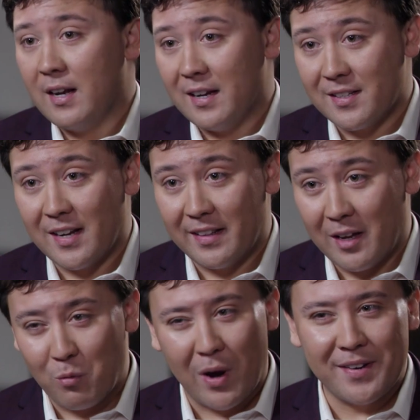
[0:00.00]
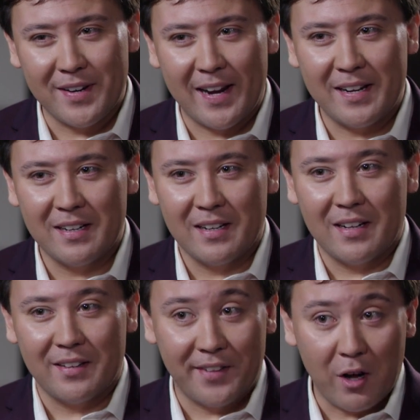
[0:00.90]
and saying that one day
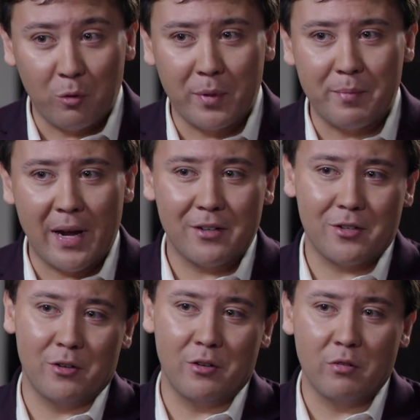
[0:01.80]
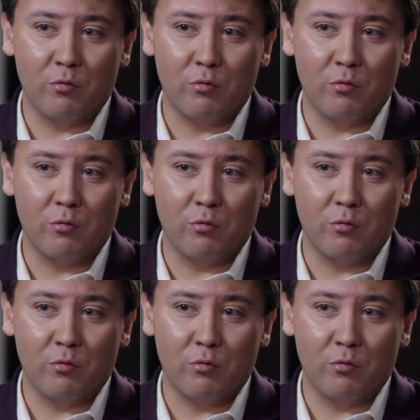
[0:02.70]
they'll be back to